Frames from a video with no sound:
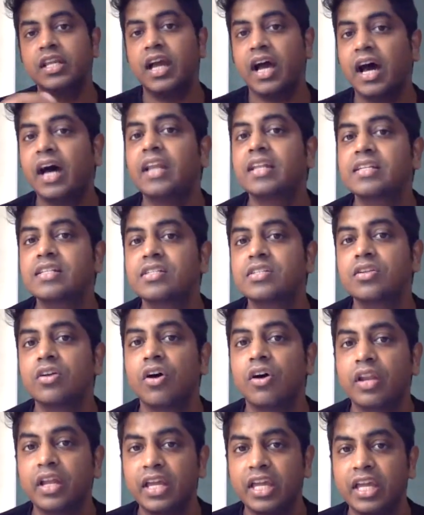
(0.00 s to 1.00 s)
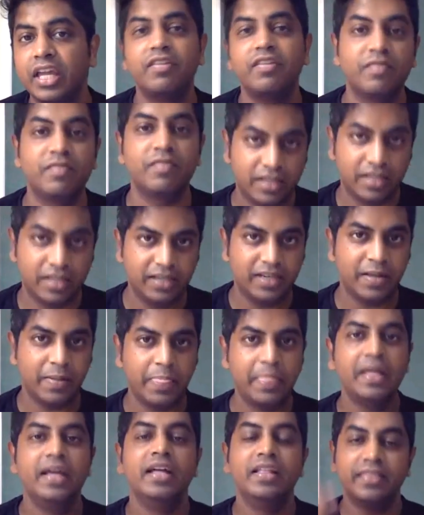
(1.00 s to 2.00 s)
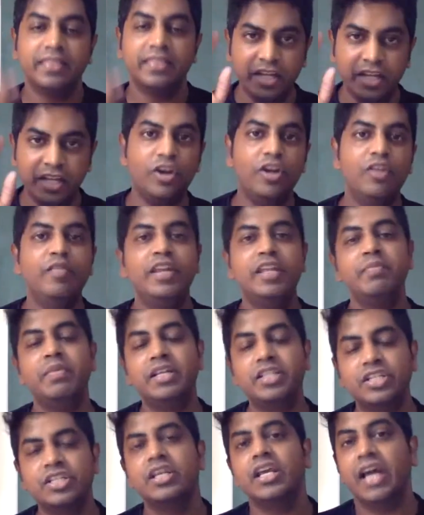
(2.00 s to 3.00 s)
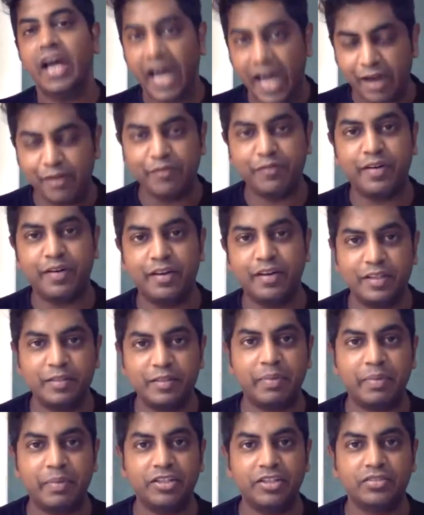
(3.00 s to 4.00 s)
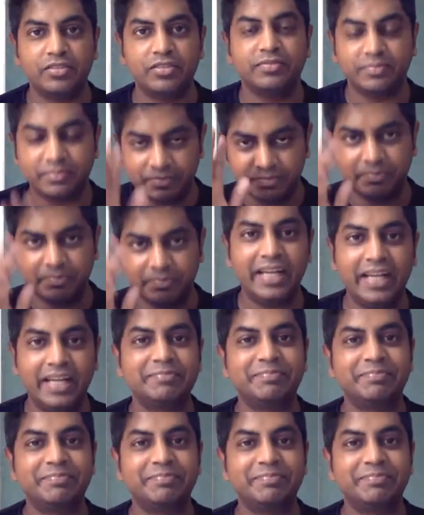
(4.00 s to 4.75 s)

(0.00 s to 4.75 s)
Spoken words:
hours on a given working day. Thank you all very much. Have fun with Python. Bye.